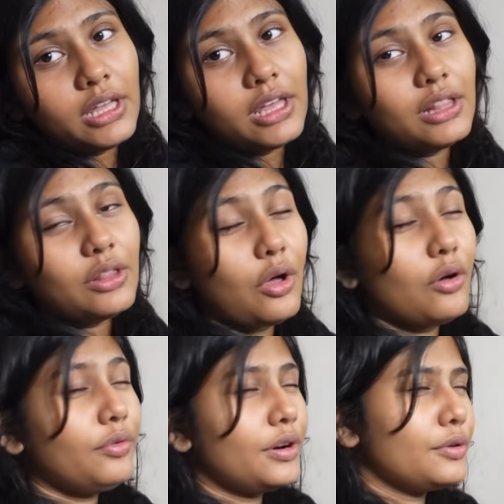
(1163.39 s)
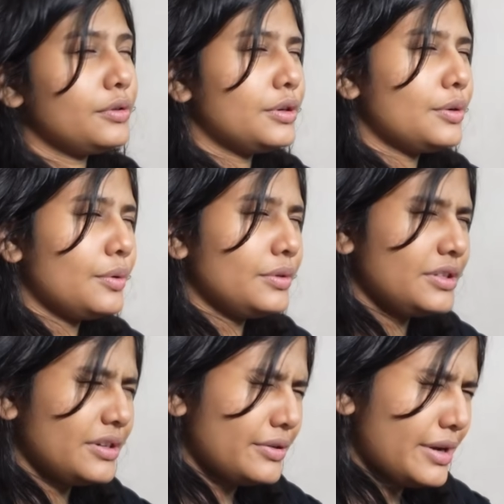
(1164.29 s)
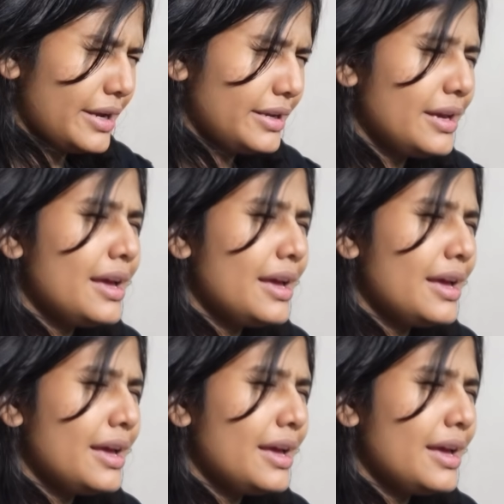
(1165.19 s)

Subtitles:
hell of a roller coaster ride.